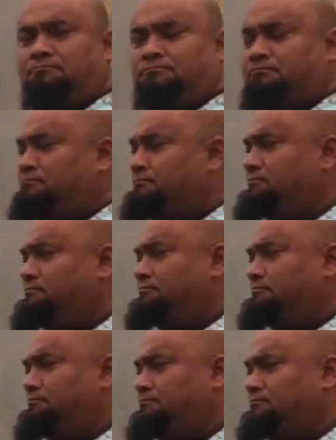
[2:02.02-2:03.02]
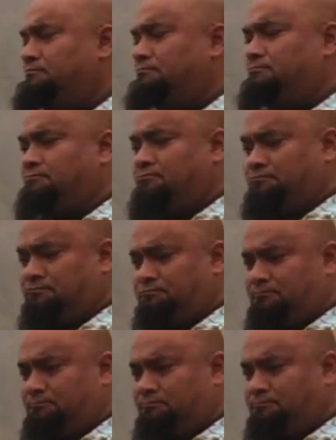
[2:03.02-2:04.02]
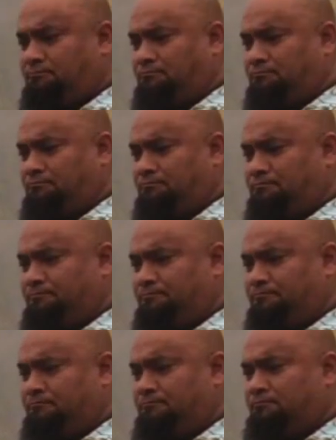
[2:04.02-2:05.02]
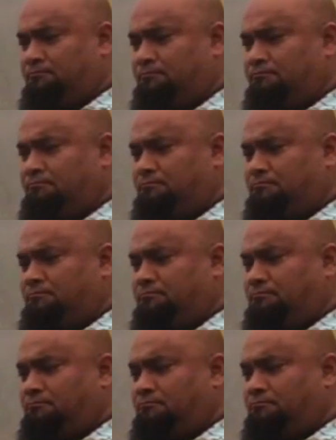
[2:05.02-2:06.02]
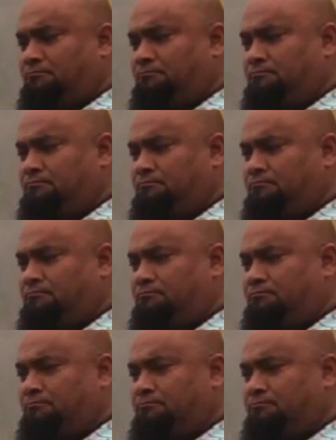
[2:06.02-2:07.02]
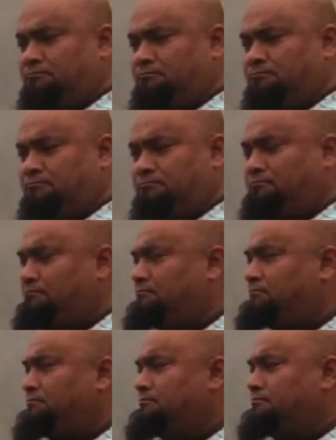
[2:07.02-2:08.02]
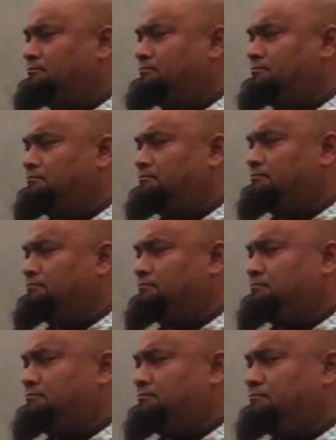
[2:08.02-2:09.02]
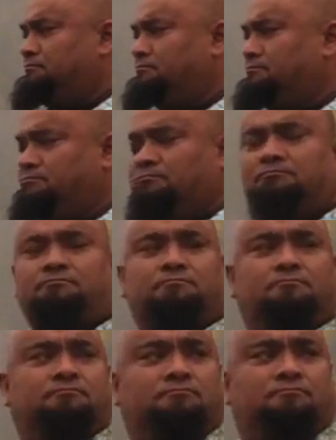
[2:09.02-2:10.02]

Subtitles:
(not speaking)